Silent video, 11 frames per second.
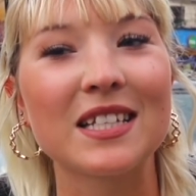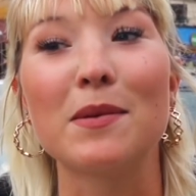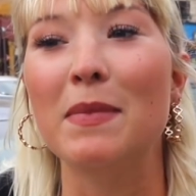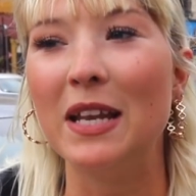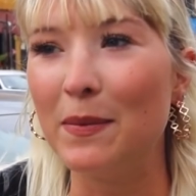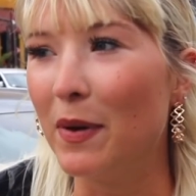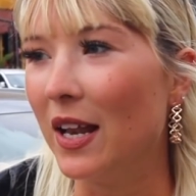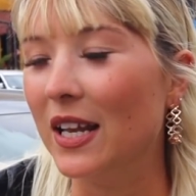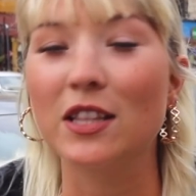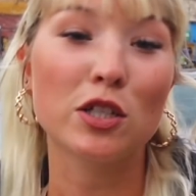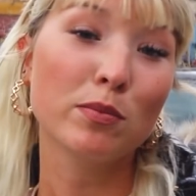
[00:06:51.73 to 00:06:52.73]
It's the mini
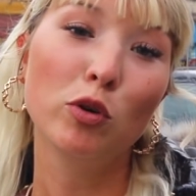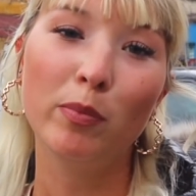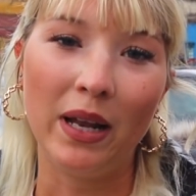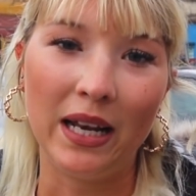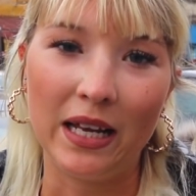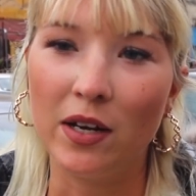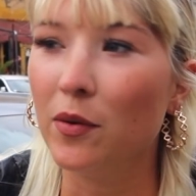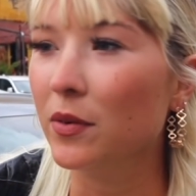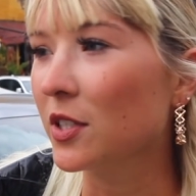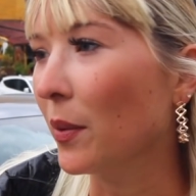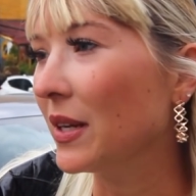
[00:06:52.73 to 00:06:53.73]
Berlin, the small Berlin,
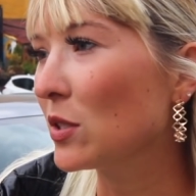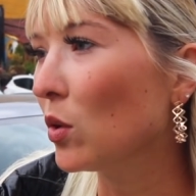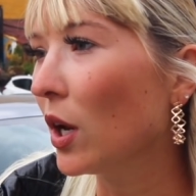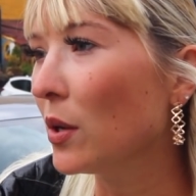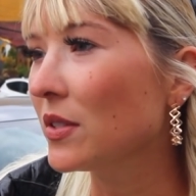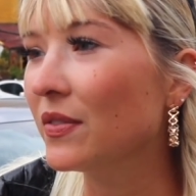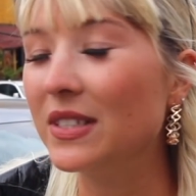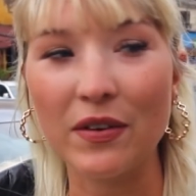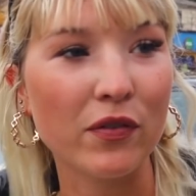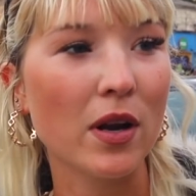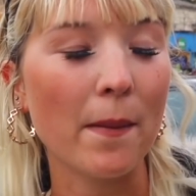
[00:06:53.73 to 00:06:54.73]
so it's got loads of
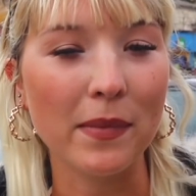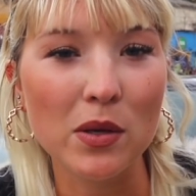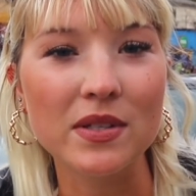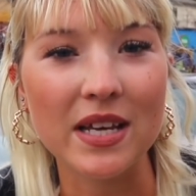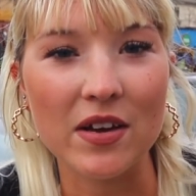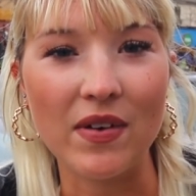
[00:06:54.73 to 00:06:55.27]
different music